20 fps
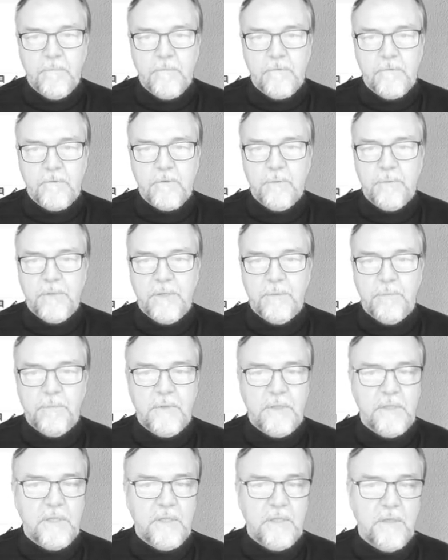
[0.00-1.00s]
So we
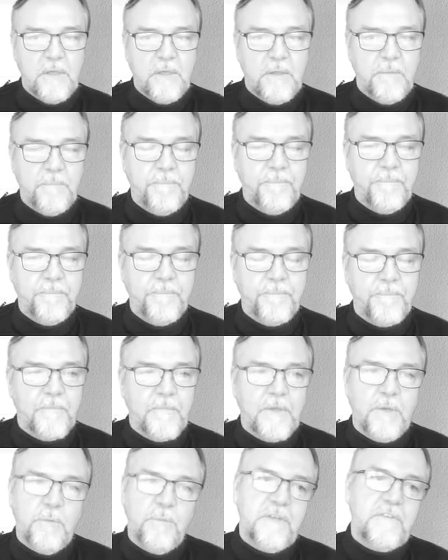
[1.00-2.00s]

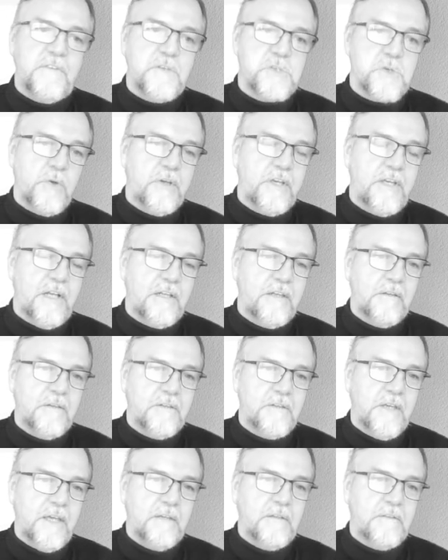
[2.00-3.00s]
with the joint
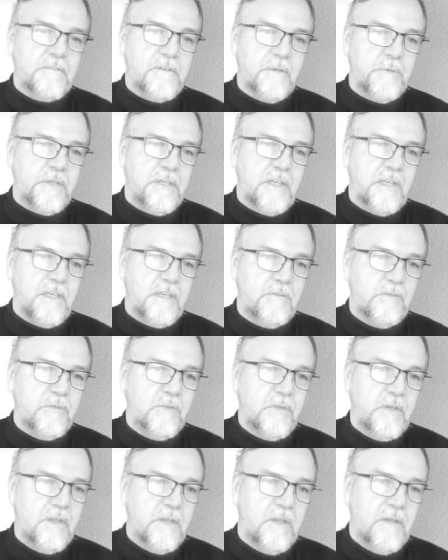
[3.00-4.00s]
the angles that we
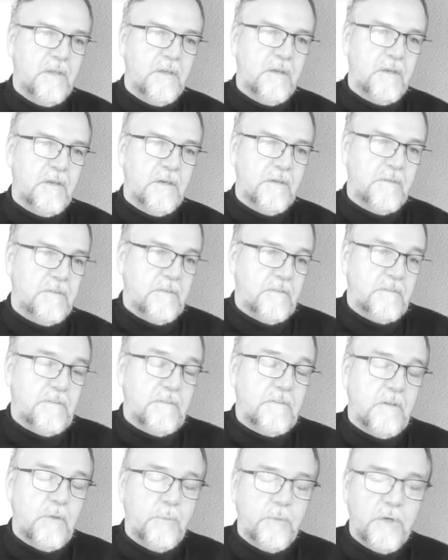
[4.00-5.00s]
gave, this
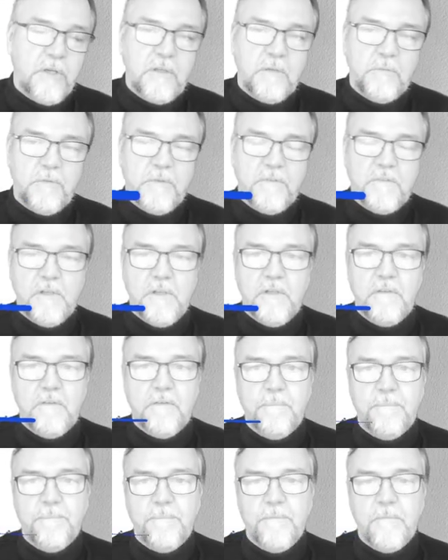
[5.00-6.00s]
is the numerical
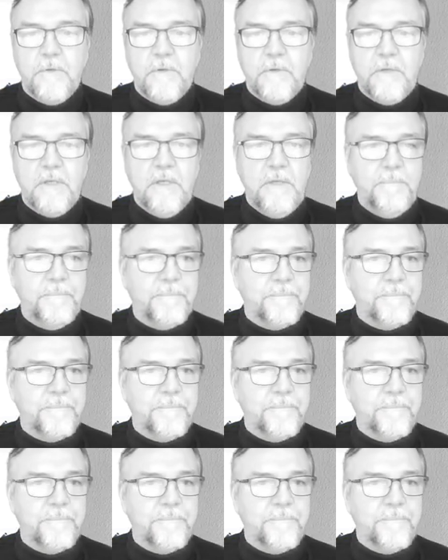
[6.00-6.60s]
result. Okay.